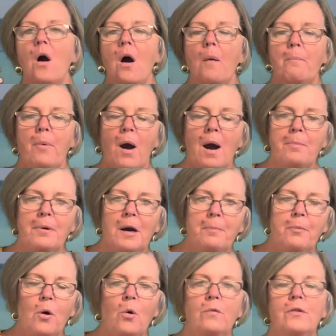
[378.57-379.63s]
pop up
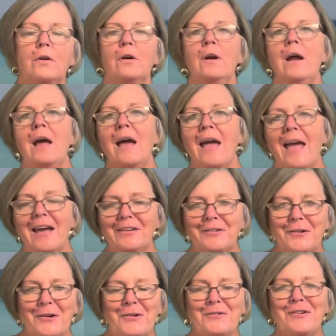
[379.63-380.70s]
over and
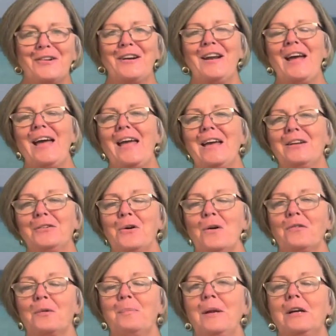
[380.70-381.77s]
over and
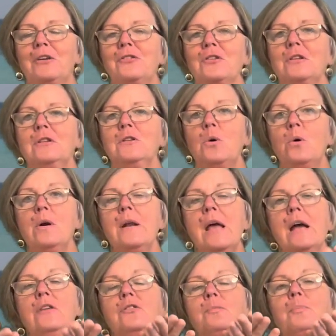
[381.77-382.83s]
over, because the Lord
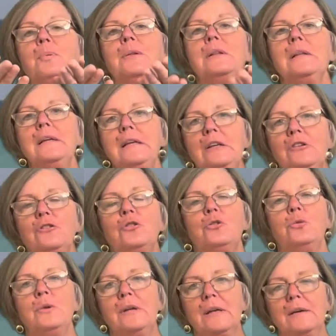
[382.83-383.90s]
has pleased to
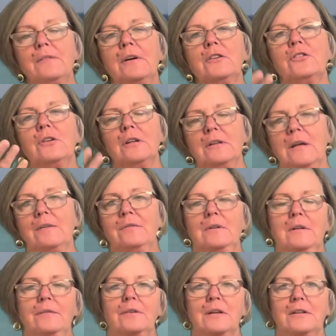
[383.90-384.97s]
give us a level
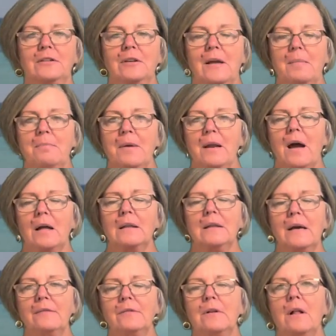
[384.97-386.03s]
of contentment, a
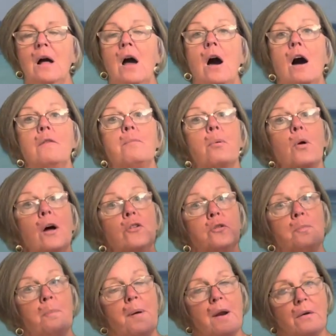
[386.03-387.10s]
level of
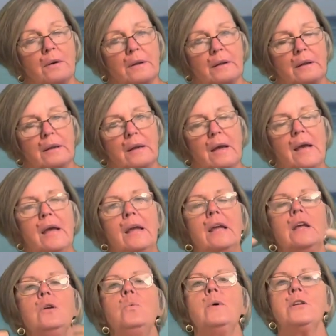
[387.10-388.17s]
prosperity
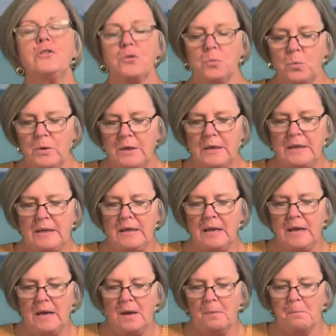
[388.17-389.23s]
in which we
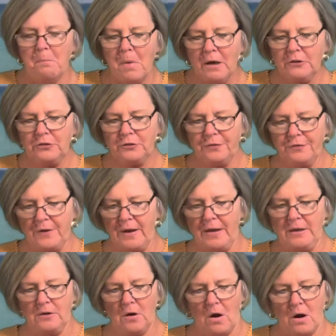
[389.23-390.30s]
must
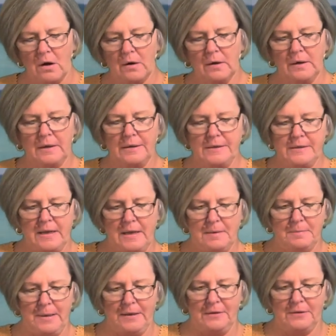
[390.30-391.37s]
find our
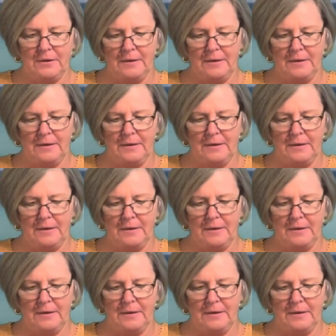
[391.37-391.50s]
contentment.